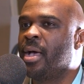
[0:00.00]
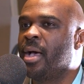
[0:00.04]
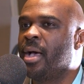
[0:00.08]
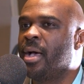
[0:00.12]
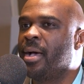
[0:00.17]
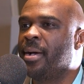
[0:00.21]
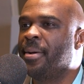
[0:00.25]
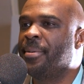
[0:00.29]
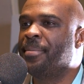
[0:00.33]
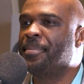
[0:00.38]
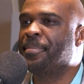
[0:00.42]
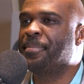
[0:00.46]

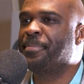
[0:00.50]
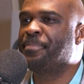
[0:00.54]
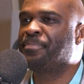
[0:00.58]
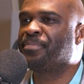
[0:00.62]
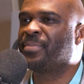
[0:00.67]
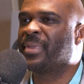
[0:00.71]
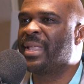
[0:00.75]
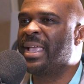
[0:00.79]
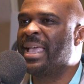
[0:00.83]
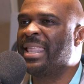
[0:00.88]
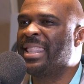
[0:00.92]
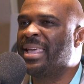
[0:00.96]
Um,
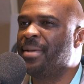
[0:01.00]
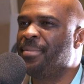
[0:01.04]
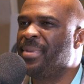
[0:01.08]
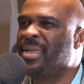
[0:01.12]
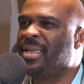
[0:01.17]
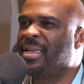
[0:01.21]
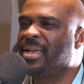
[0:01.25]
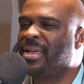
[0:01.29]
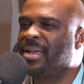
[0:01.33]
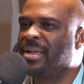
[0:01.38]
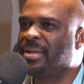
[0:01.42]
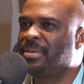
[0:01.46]
and that
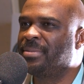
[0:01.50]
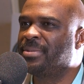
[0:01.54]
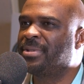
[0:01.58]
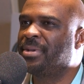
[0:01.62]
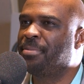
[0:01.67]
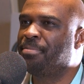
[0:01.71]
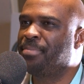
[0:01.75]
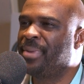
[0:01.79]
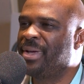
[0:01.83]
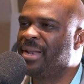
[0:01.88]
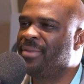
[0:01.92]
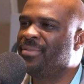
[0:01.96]
becomes
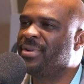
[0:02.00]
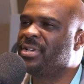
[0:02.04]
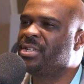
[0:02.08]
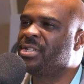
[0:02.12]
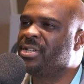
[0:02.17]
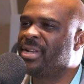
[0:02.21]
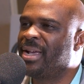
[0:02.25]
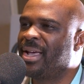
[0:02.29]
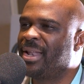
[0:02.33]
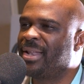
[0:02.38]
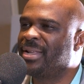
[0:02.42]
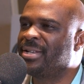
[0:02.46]
a bit of a
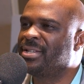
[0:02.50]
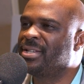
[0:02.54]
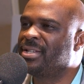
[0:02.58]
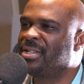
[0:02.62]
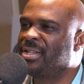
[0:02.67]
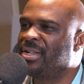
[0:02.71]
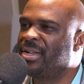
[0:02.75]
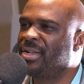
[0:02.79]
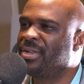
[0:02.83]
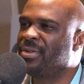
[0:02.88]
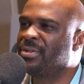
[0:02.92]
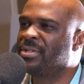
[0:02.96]
challenge
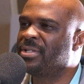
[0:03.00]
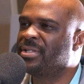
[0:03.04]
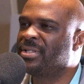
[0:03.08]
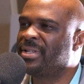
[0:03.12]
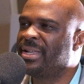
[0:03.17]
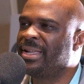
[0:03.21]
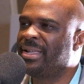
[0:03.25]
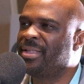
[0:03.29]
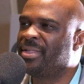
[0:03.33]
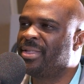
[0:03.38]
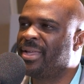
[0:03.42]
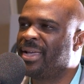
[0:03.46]
until you
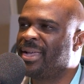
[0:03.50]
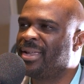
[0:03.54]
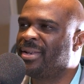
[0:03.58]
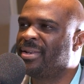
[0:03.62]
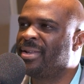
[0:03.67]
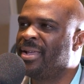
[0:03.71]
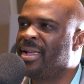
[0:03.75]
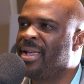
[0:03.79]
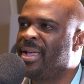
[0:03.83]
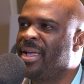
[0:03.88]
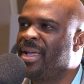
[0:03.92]
see that